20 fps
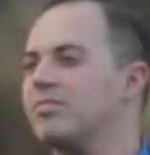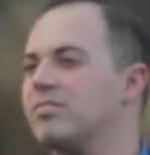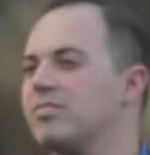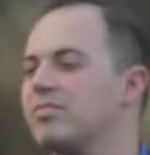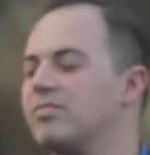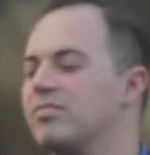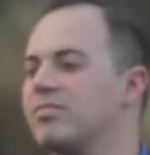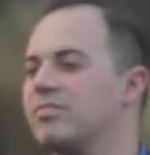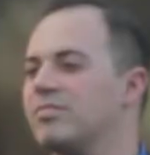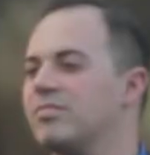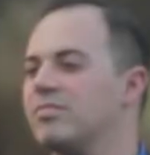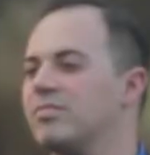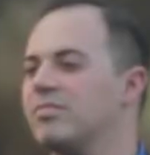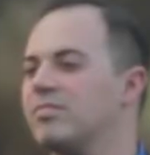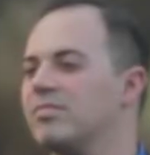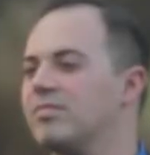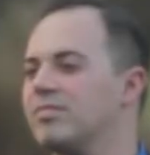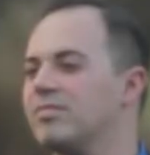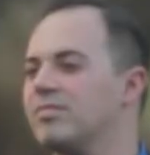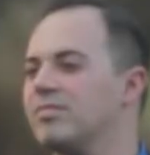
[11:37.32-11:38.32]

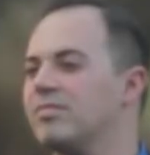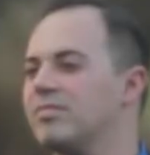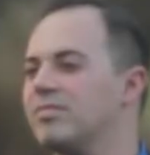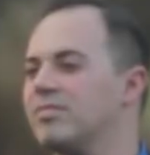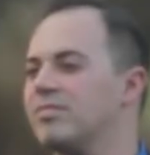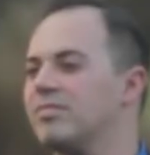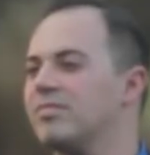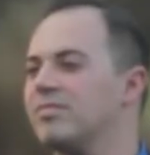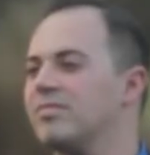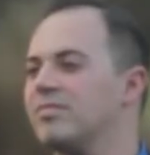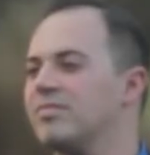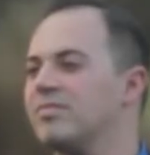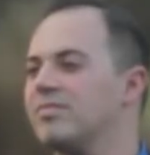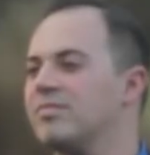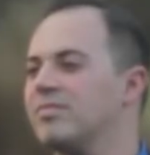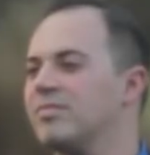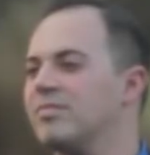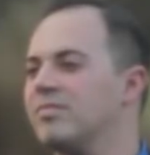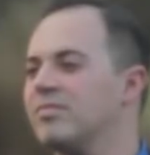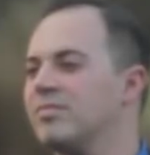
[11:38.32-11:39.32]

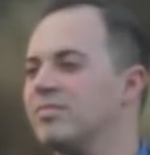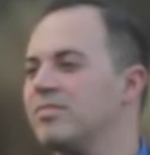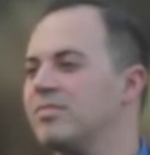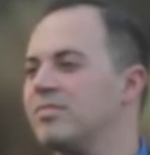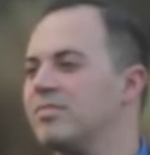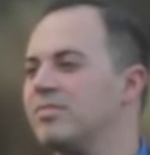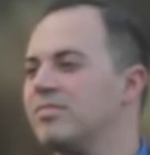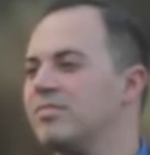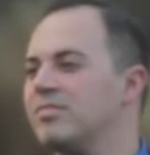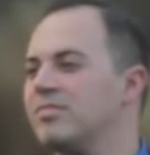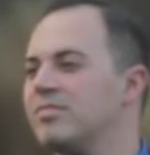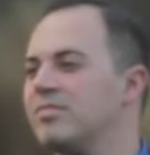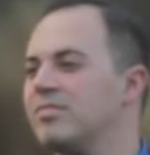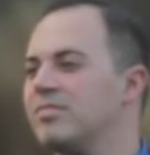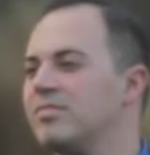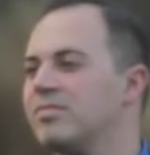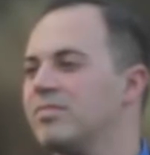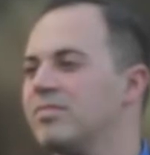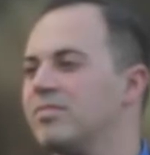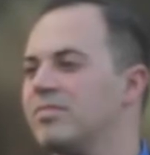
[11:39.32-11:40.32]

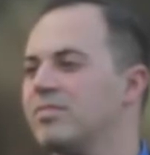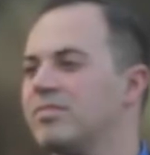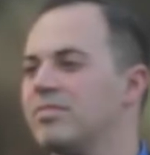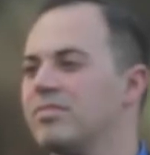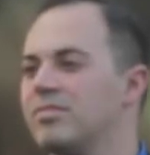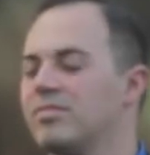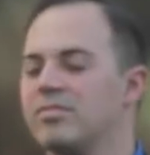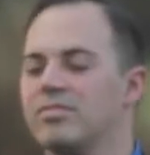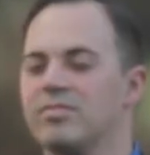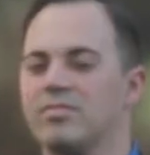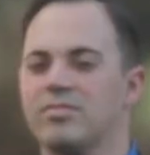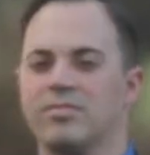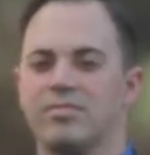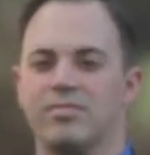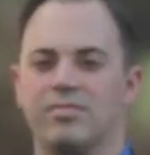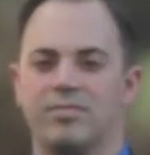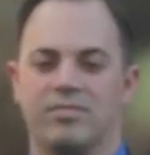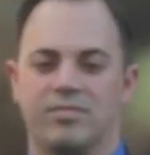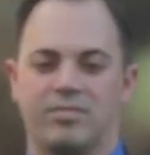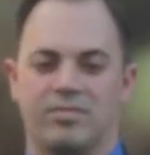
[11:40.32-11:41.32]

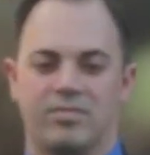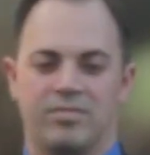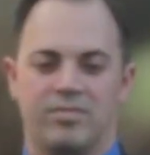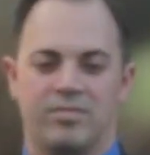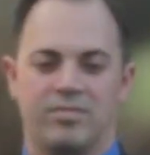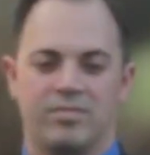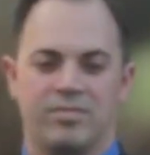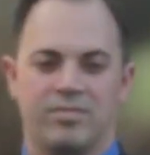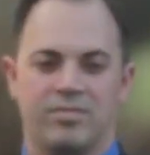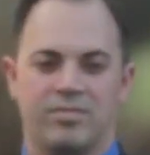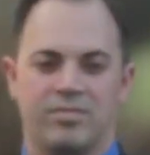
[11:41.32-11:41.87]
This person isn't speaking.